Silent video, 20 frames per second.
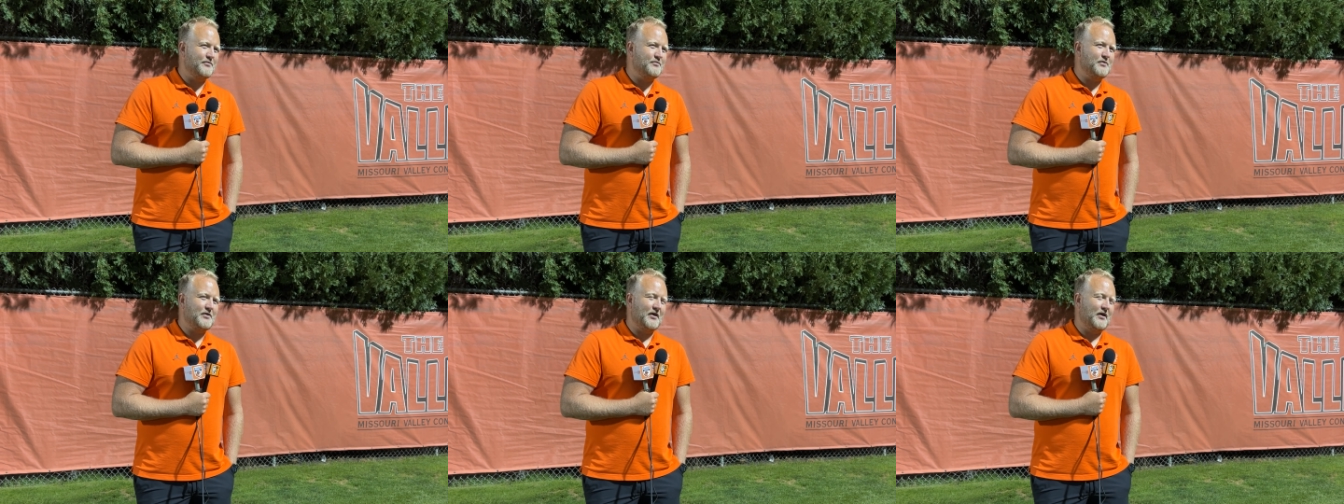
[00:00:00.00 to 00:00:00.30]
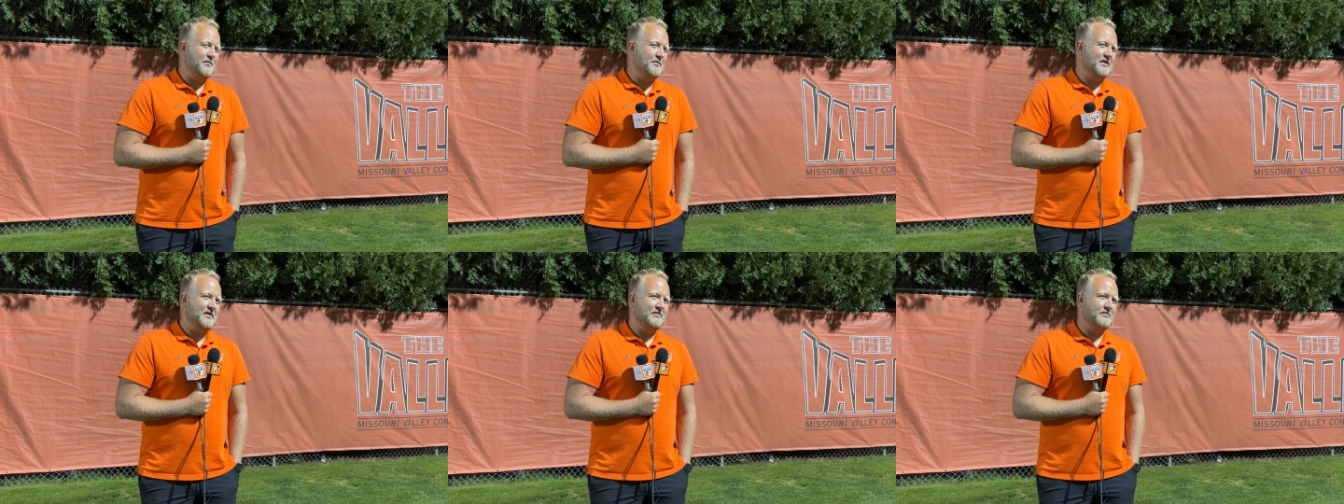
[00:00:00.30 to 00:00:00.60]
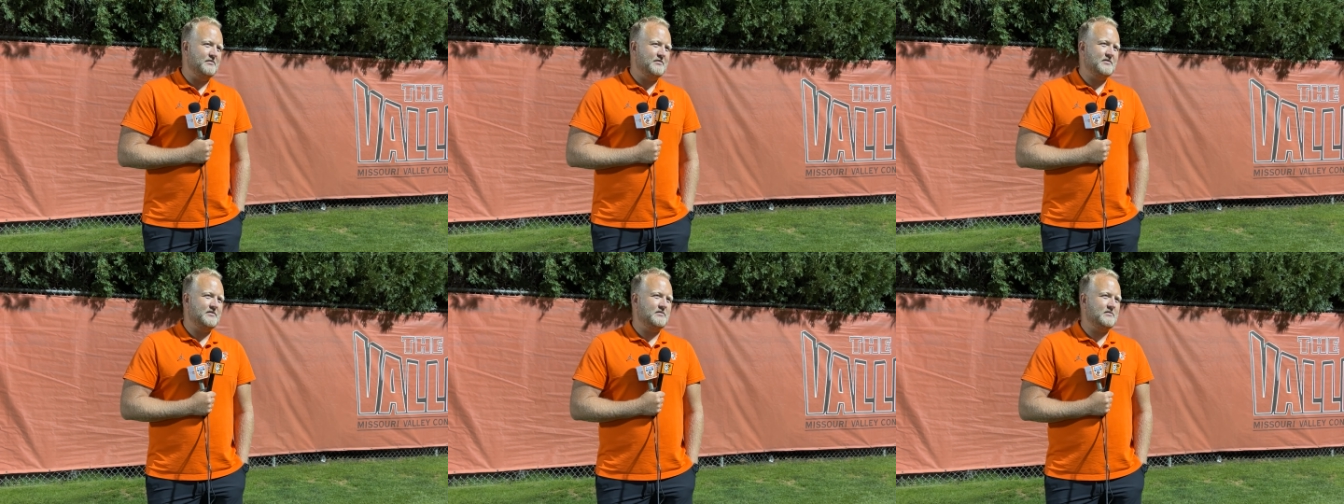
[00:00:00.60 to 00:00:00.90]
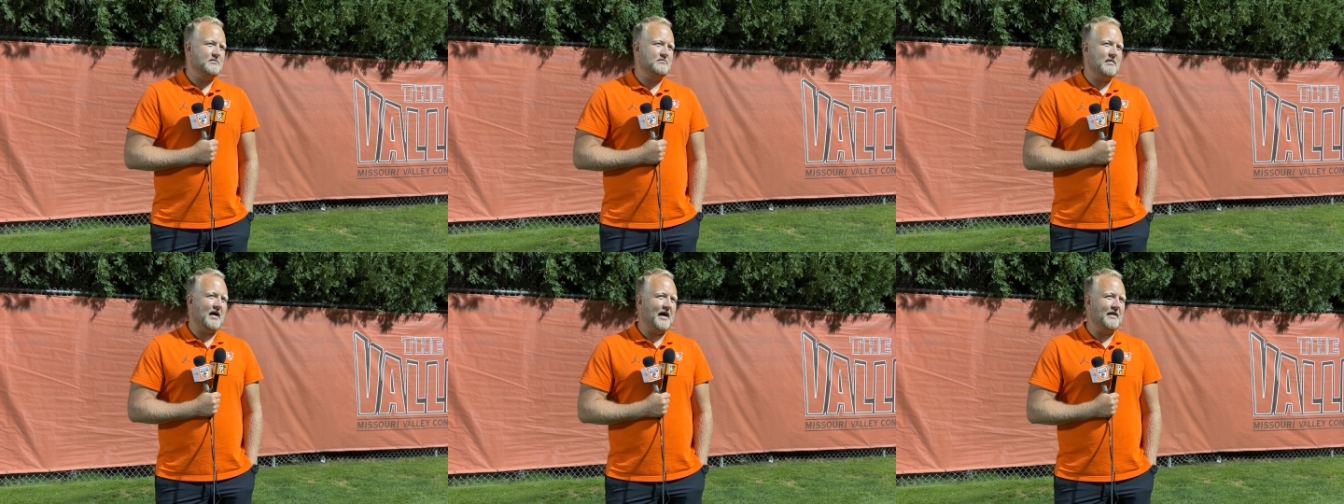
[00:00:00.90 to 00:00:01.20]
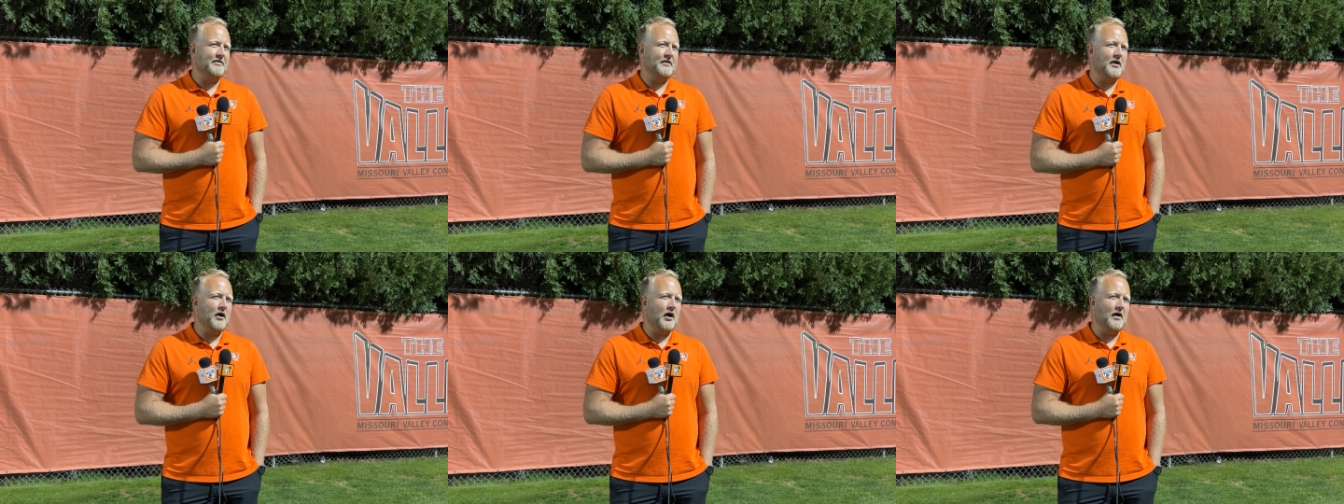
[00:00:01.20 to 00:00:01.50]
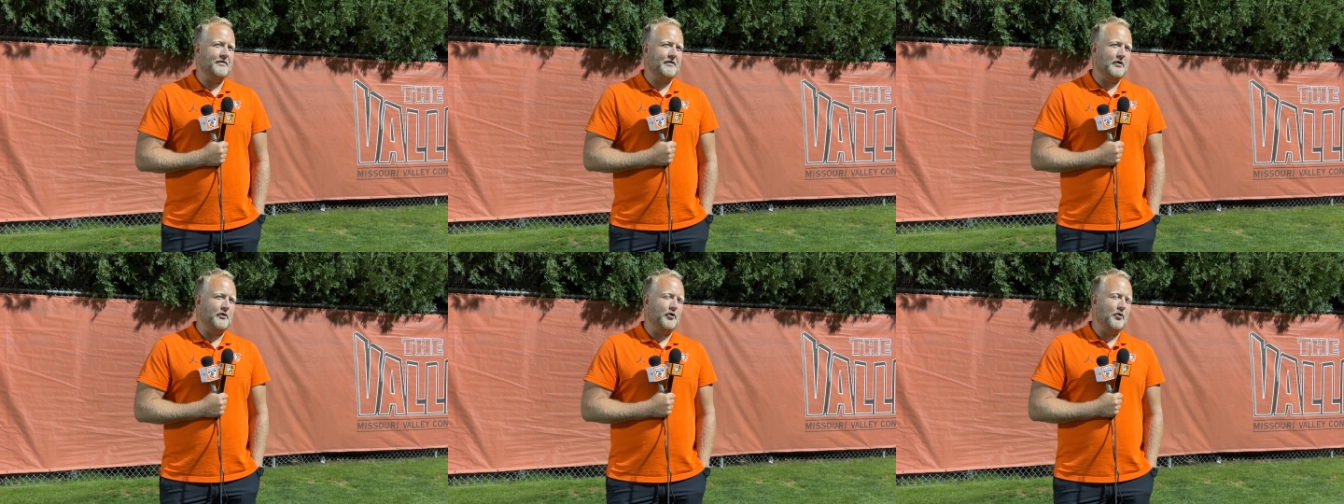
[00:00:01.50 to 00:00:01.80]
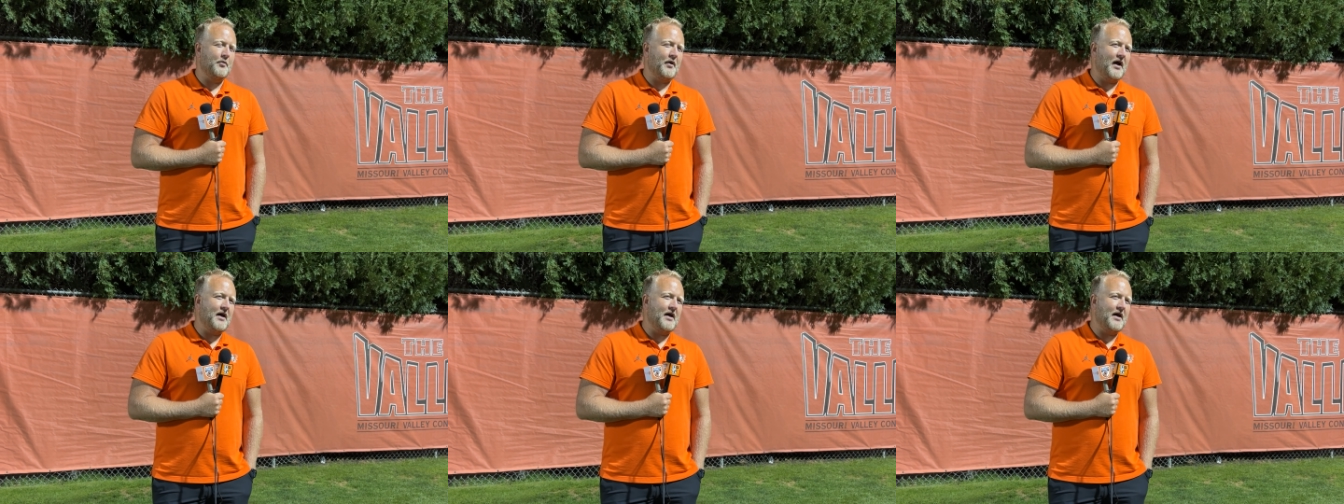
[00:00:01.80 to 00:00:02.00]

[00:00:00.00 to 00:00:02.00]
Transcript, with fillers: going to be hand in hand a little bit.